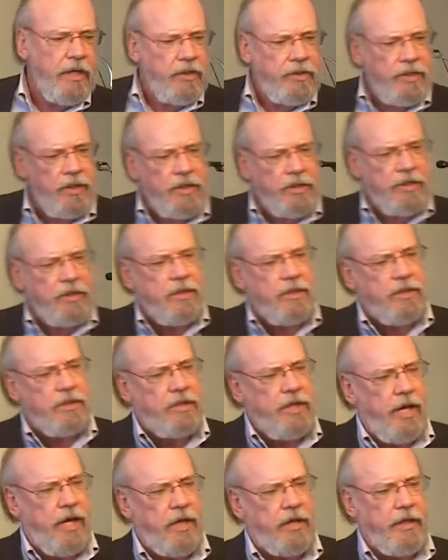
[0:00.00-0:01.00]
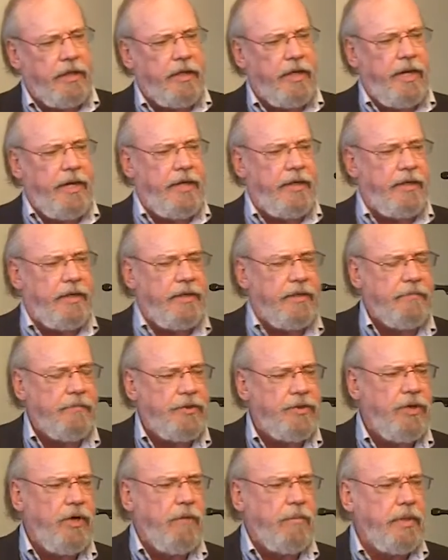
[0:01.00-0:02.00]
Jesus is telling a
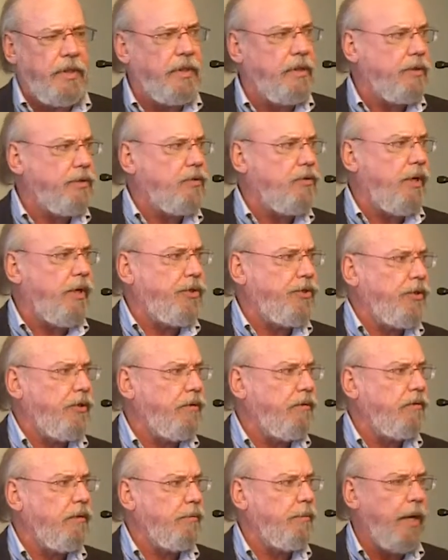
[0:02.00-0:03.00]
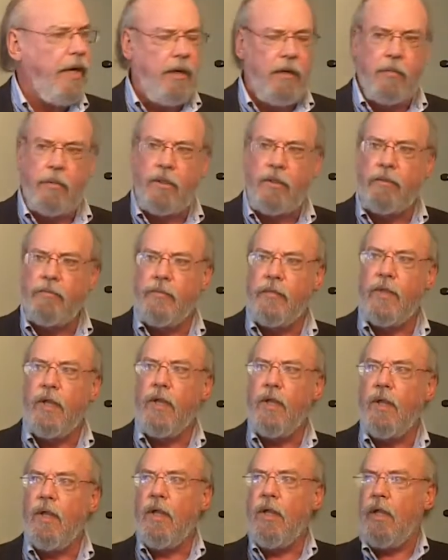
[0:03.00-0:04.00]
sermon illustration, a parable.
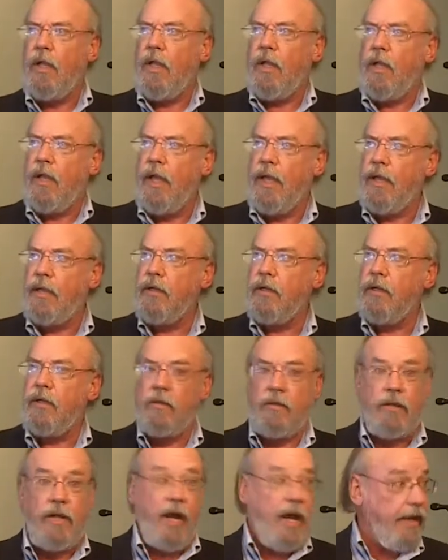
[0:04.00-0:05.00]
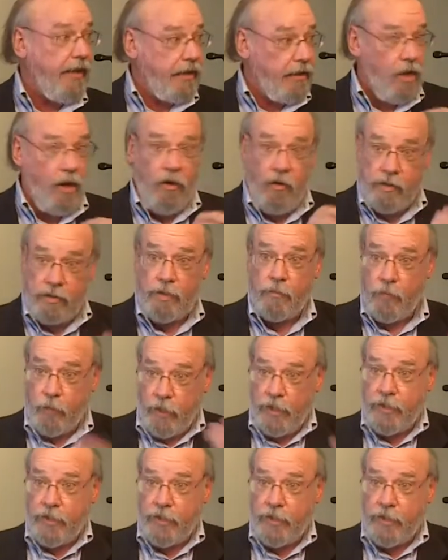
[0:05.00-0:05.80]
And now I know as a